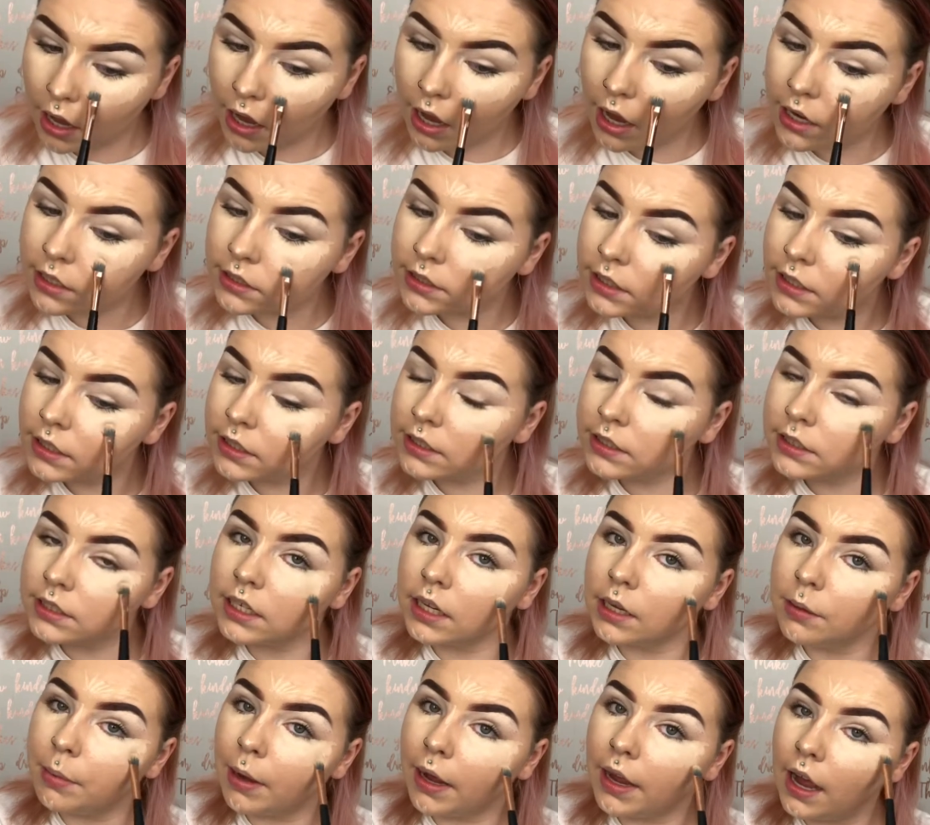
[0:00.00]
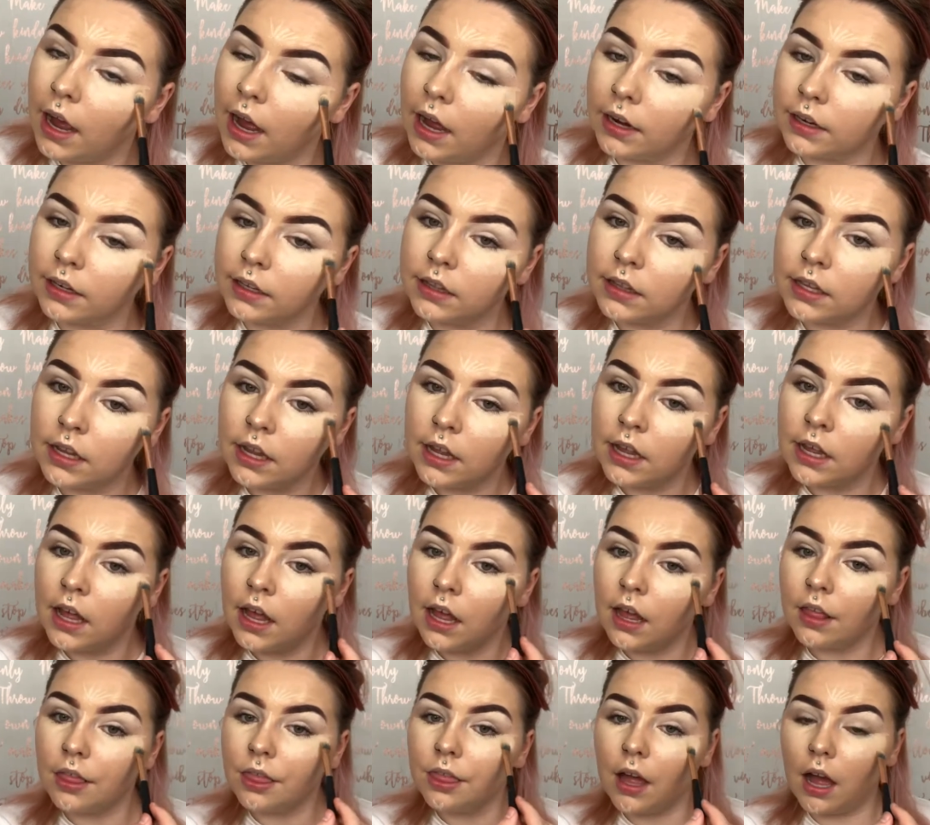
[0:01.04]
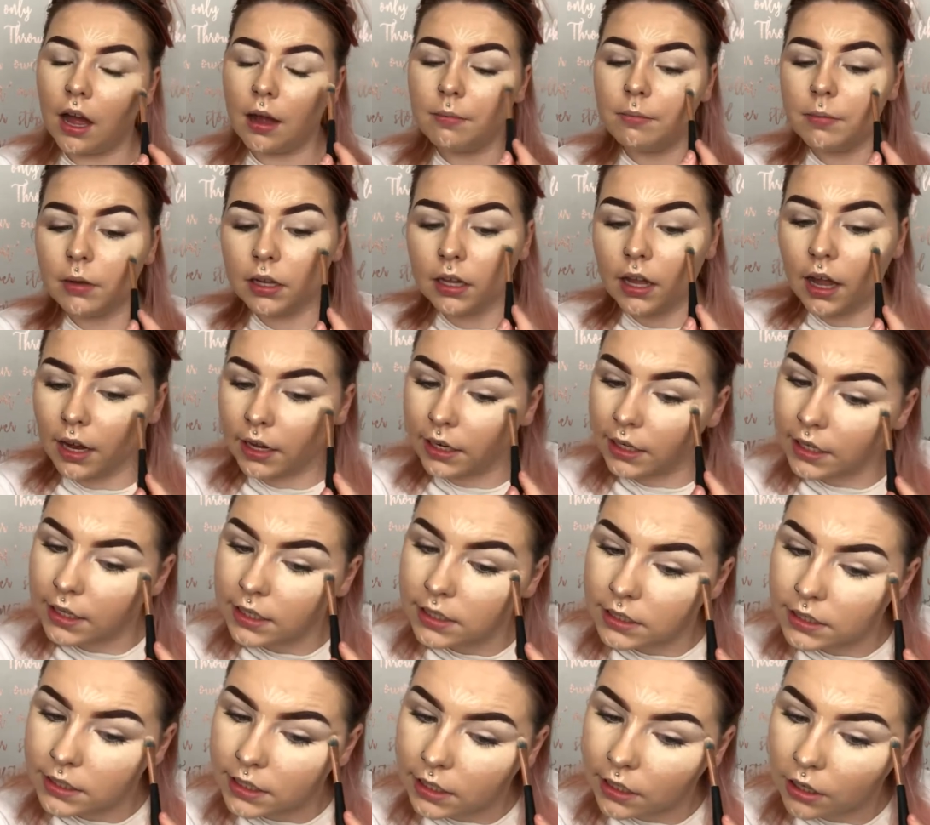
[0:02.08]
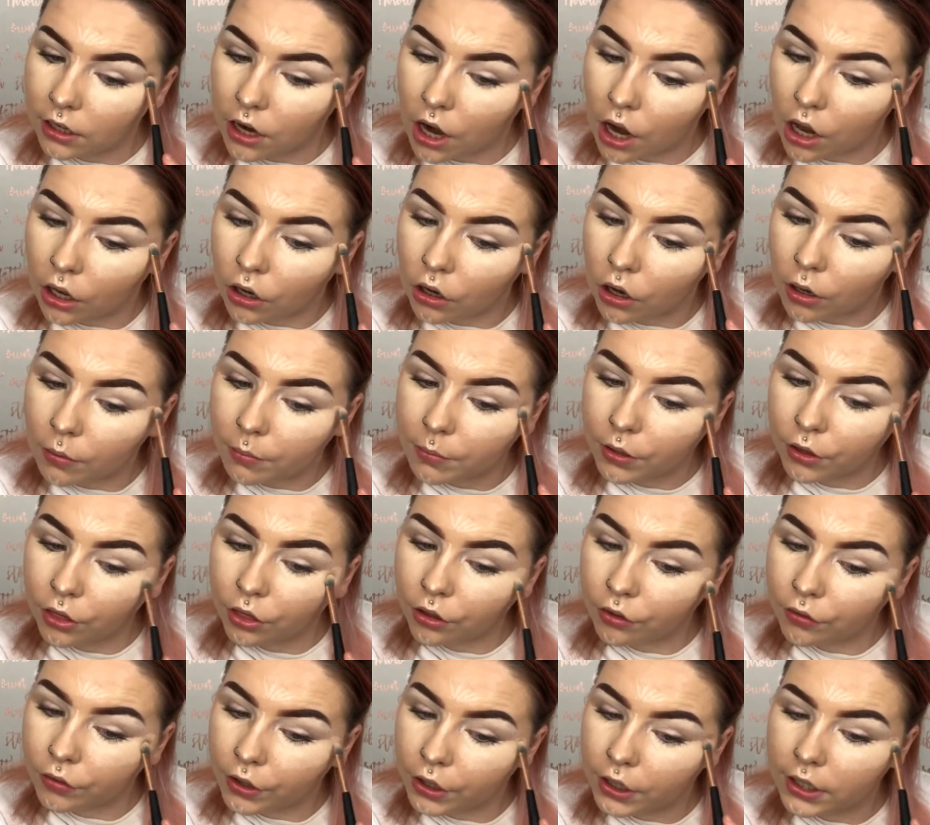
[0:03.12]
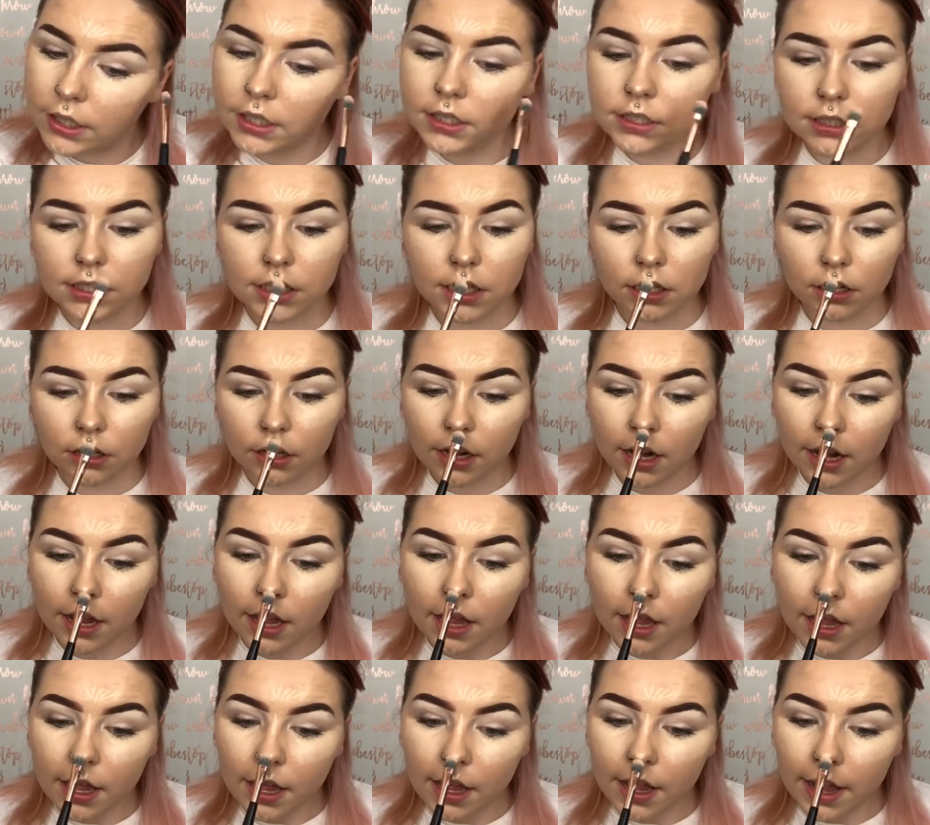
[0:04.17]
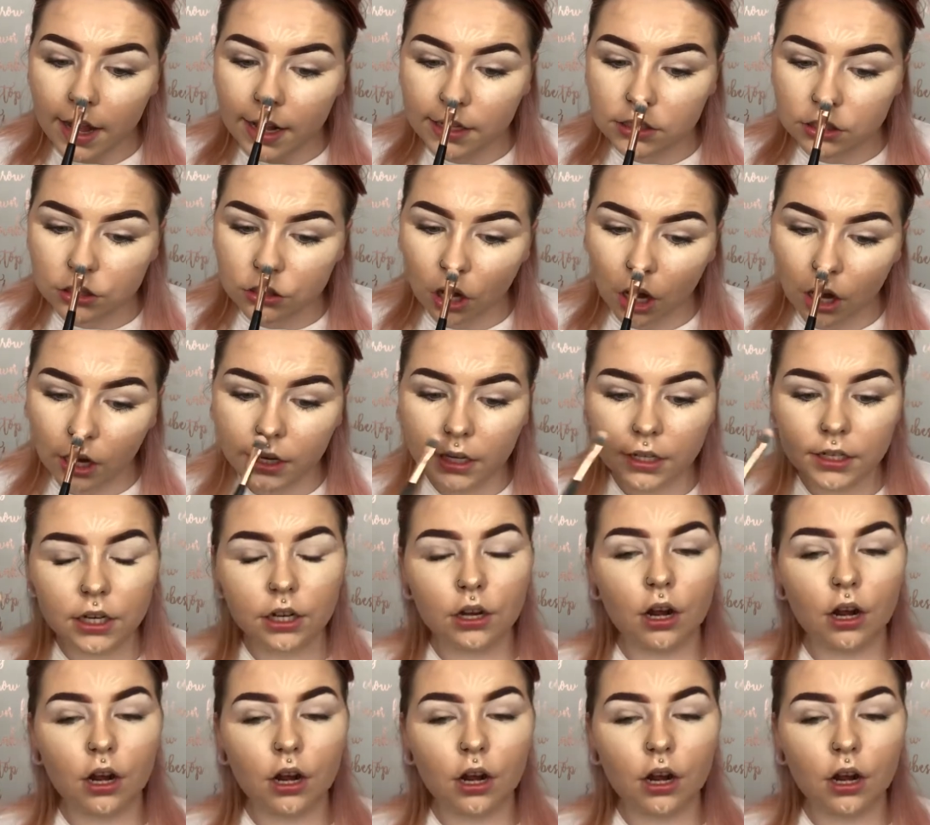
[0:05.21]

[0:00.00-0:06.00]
As you can see, by adding that Milani concealer along with the Rude concealer, it's darkened